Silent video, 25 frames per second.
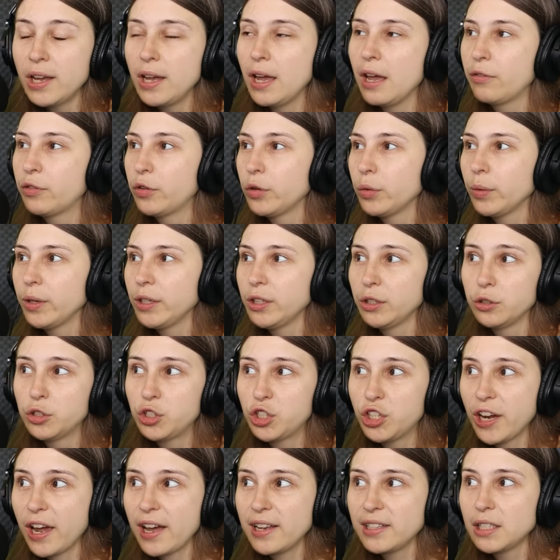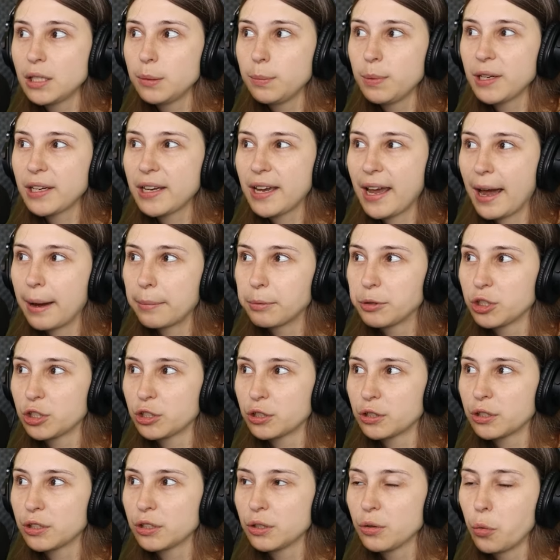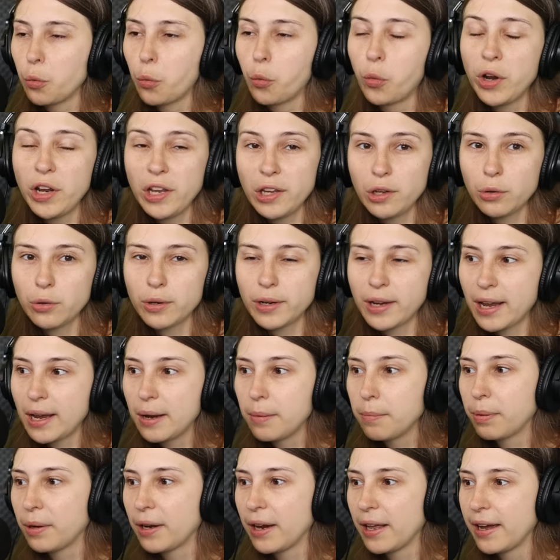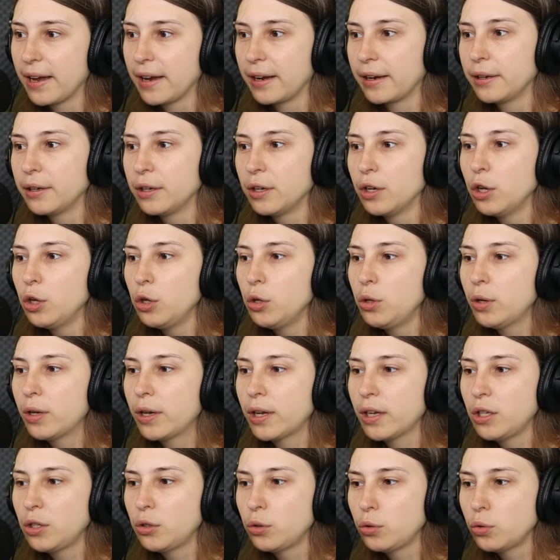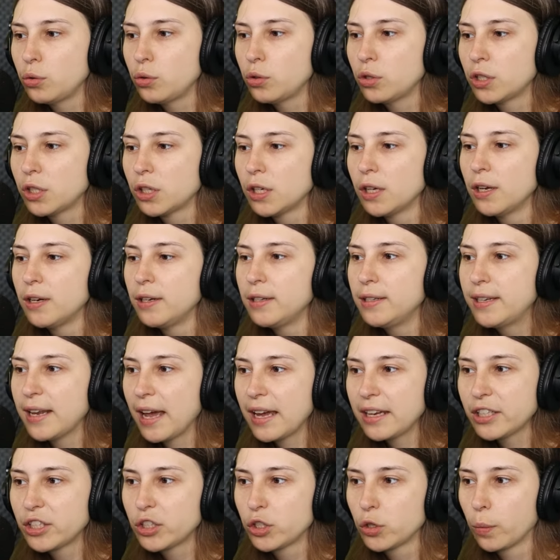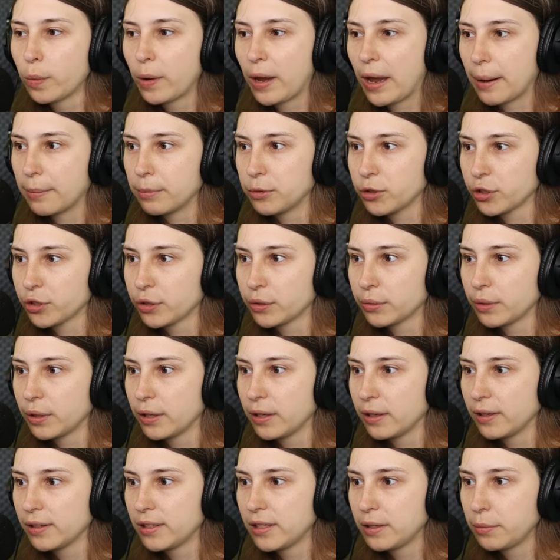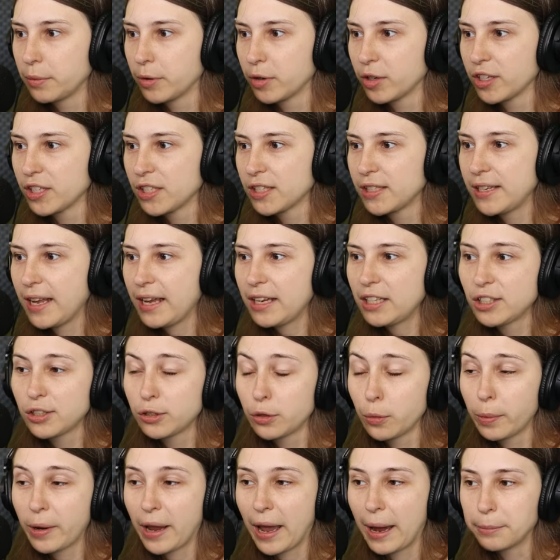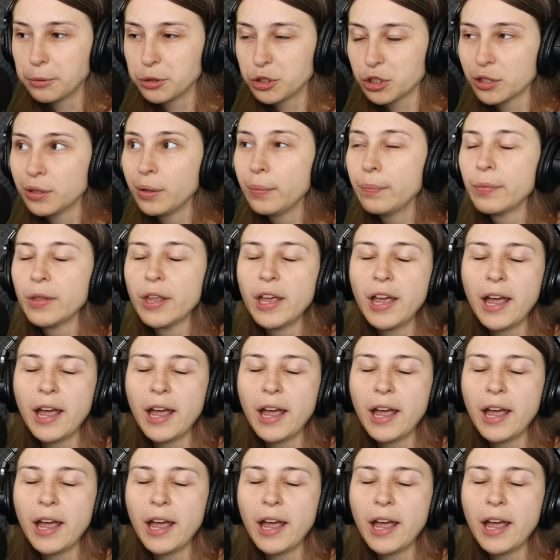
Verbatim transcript: If you want your chat to be captured with your gameplay, you can use desktop capture. Uh, let's see where it is. Desktop capture.